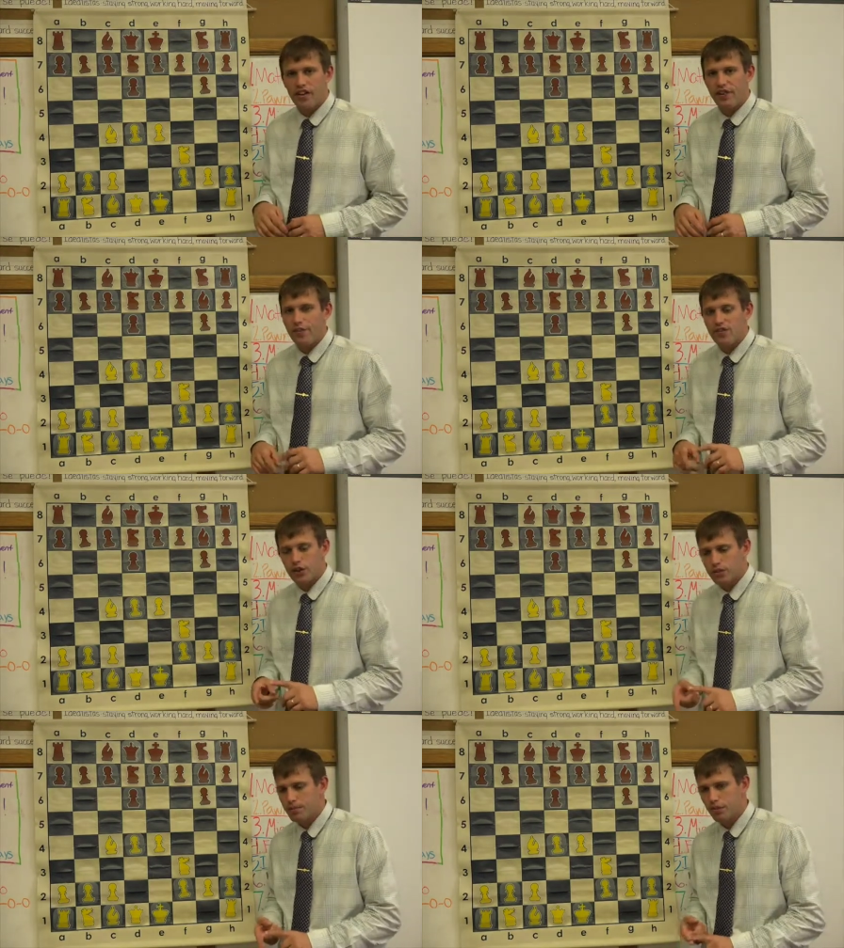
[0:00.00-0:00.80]
find the
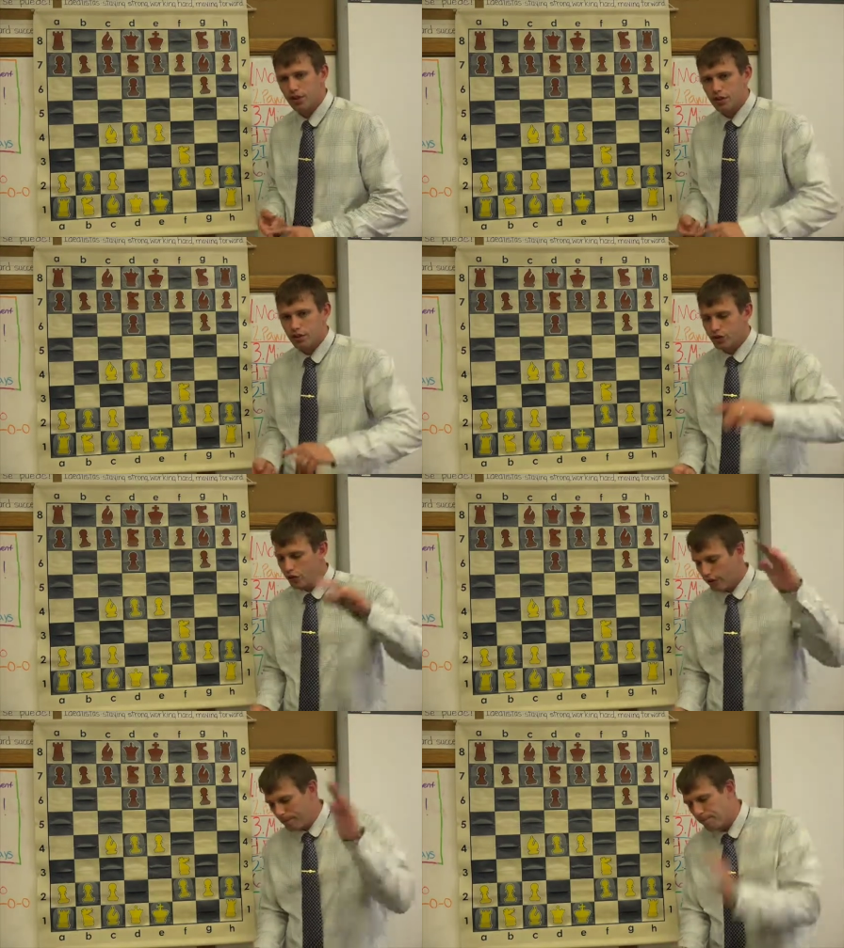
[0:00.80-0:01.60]
first move that looks
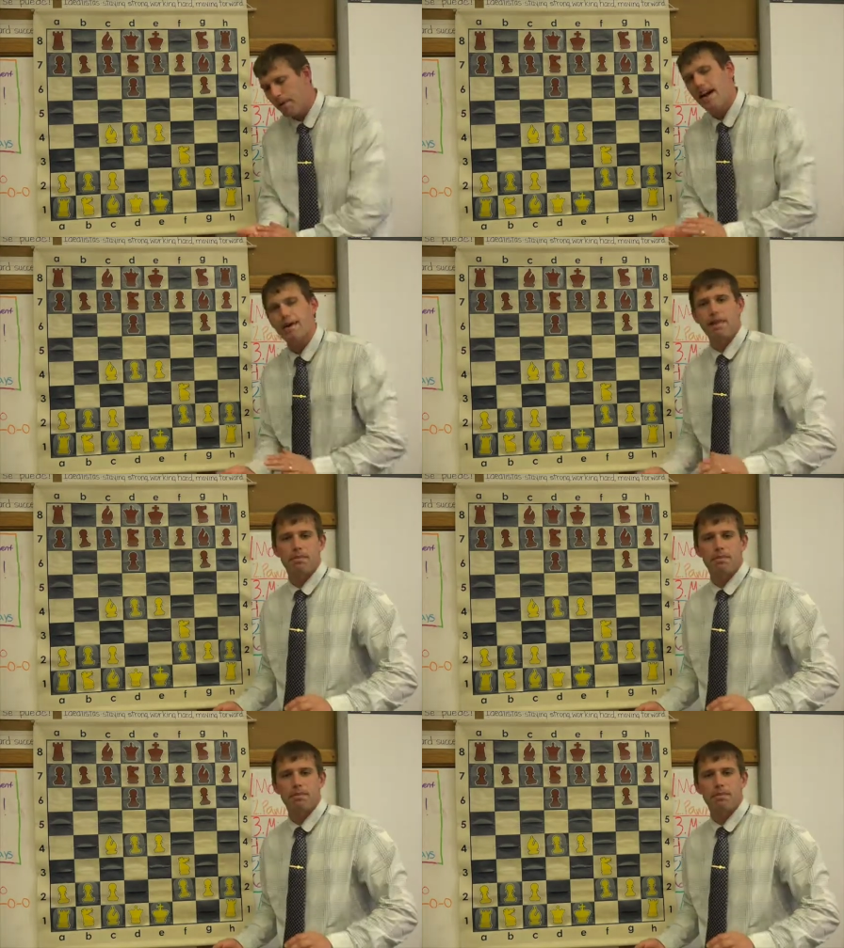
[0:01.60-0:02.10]
good and bam,